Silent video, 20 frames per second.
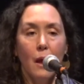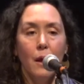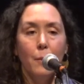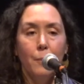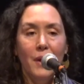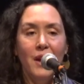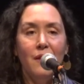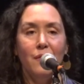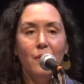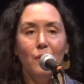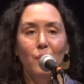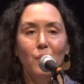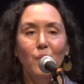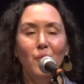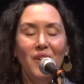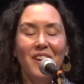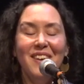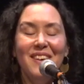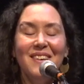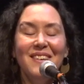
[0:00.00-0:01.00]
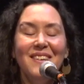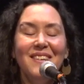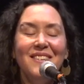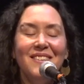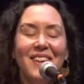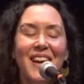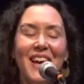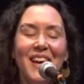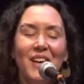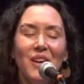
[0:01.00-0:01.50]
May the wind
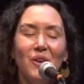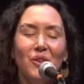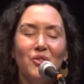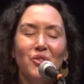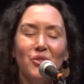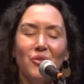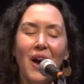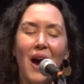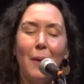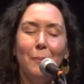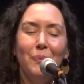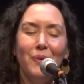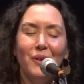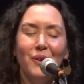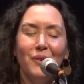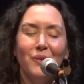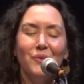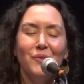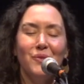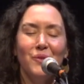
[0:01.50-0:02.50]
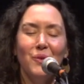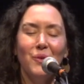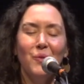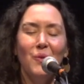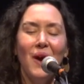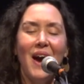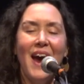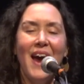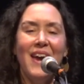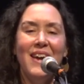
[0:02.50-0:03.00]
take your troubles
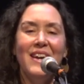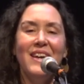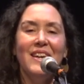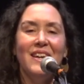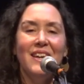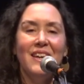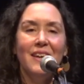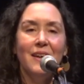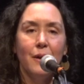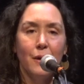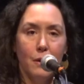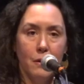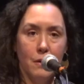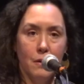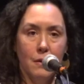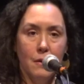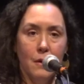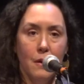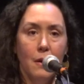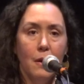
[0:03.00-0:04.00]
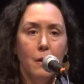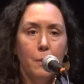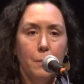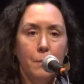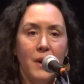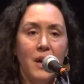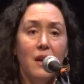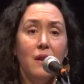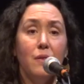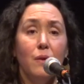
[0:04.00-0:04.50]
away.
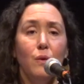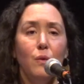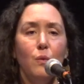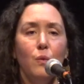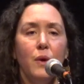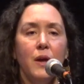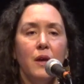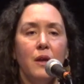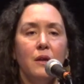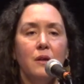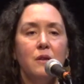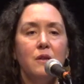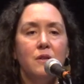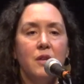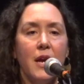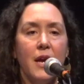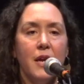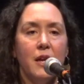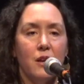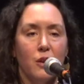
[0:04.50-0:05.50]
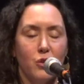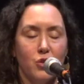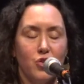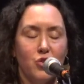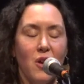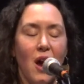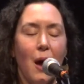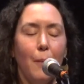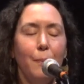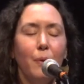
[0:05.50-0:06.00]
May the wind take your
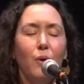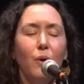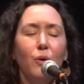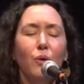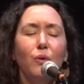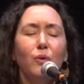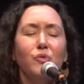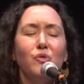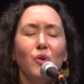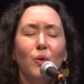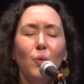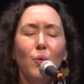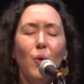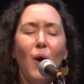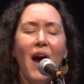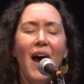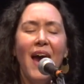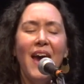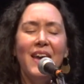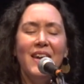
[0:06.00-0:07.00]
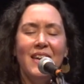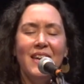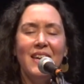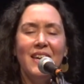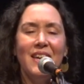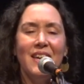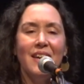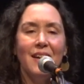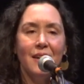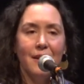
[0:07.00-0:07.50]
troubles
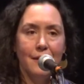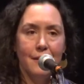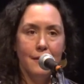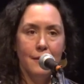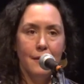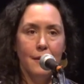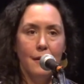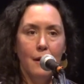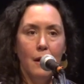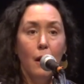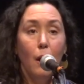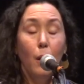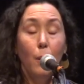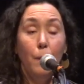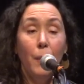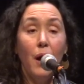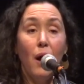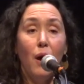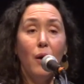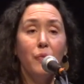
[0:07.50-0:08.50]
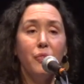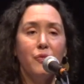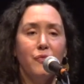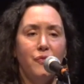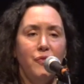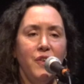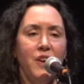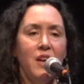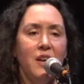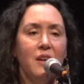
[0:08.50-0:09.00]
away.
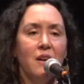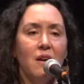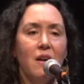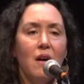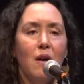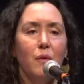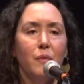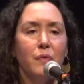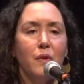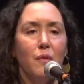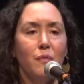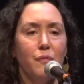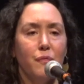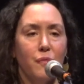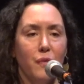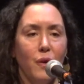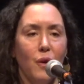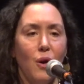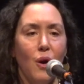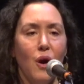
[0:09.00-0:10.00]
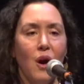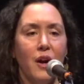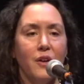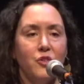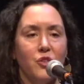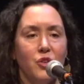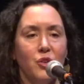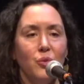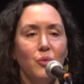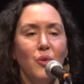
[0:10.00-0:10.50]
Both feet on the floor,
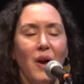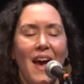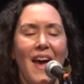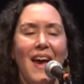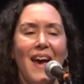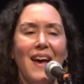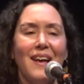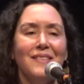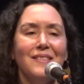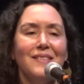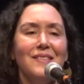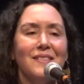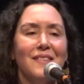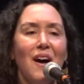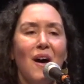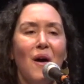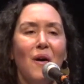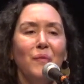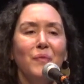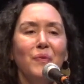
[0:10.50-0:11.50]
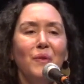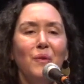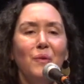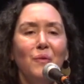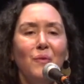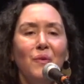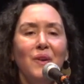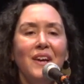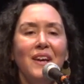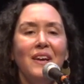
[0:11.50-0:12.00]
two hands on
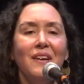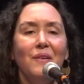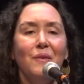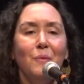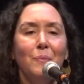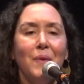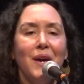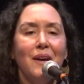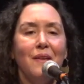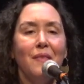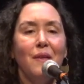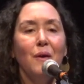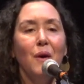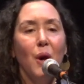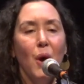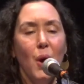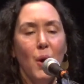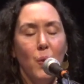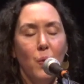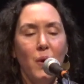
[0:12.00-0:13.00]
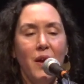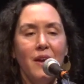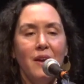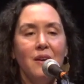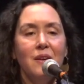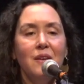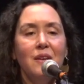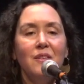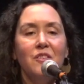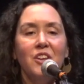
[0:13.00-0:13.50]
the wheel. May the
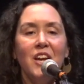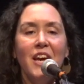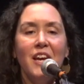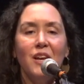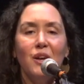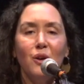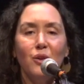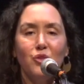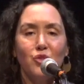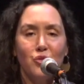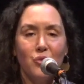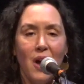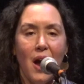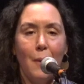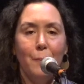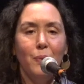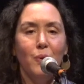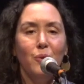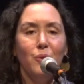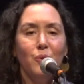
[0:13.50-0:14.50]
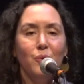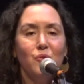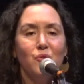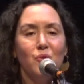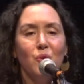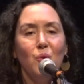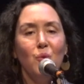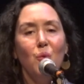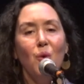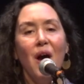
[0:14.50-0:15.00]
wind take your troubles
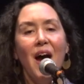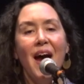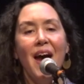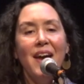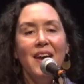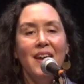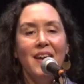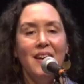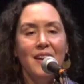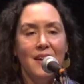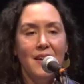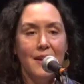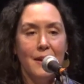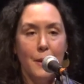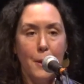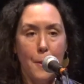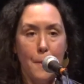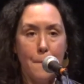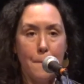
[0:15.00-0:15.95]
away.